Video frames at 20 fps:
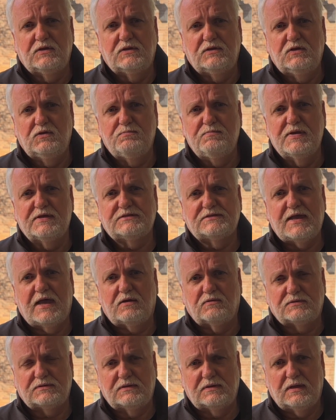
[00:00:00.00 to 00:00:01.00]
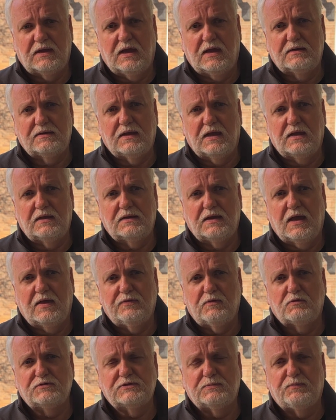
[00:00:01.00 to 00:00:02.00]
you miss out on
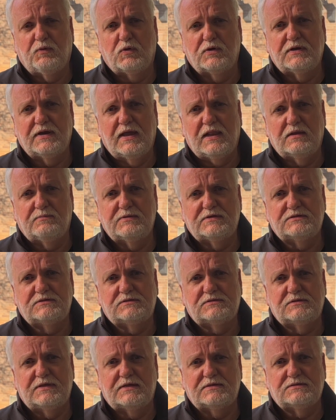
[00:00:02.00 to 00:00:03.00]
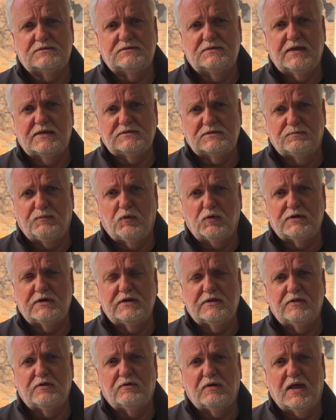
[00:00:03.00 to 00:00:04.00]
those important elements that's important
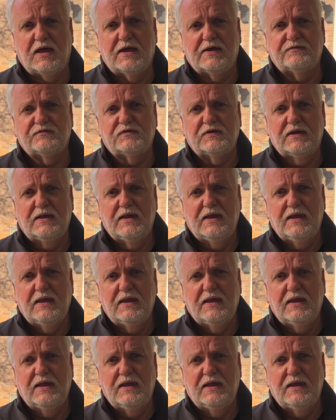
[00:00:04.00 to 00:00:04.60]
in their lives.